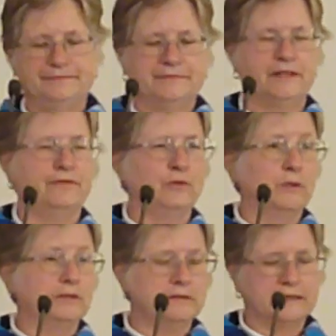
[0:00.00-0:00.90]
if you
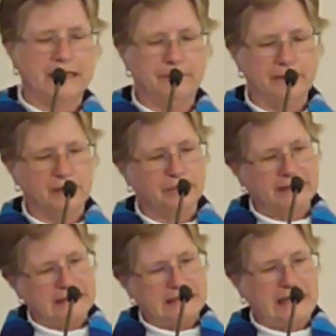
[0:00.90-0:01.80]
will, to keep in the
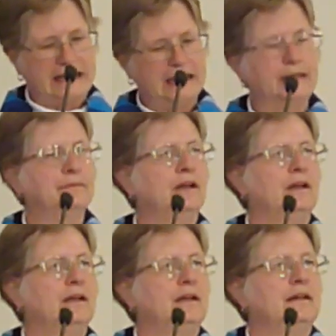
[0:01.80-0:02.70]
planting theme,
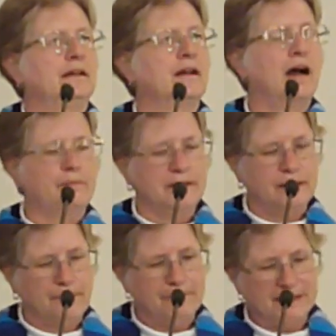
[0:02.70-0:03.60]
a
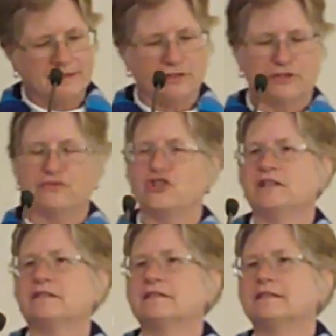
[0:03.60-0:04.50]
common message of
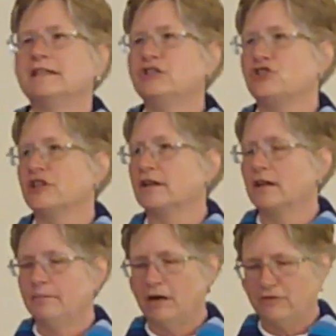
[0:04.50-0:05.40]
Jesus' teaching
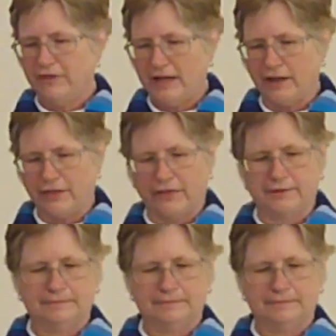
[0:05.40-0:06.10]
about faith.